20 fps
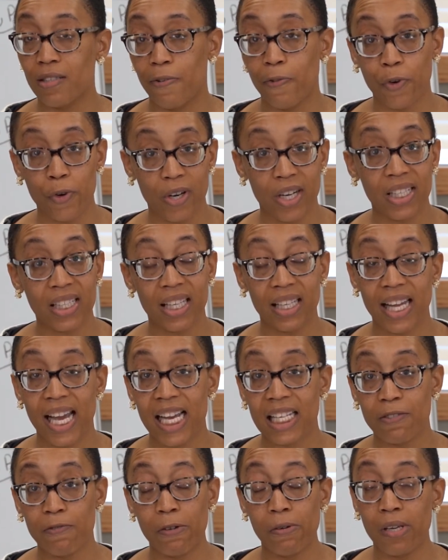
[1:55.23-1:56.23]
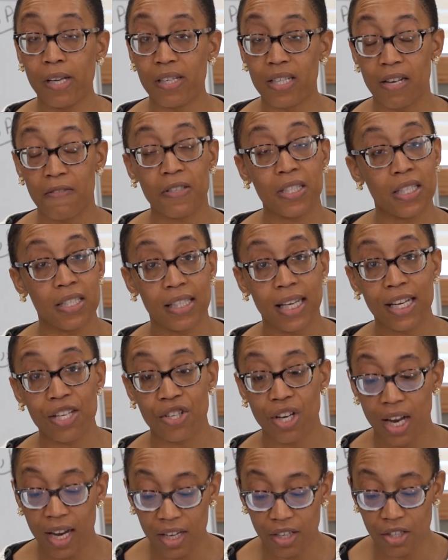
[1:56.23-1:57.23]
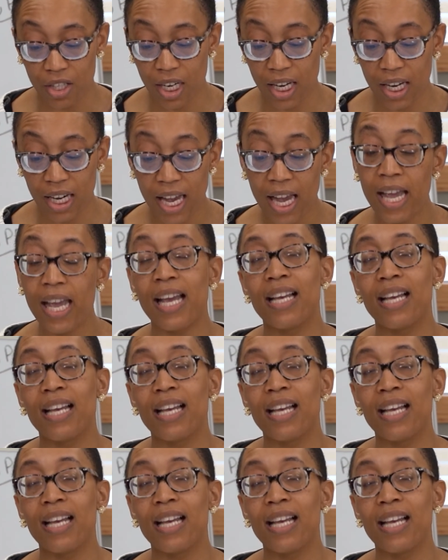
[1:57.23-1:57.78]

for the last few years, ever since they changed it.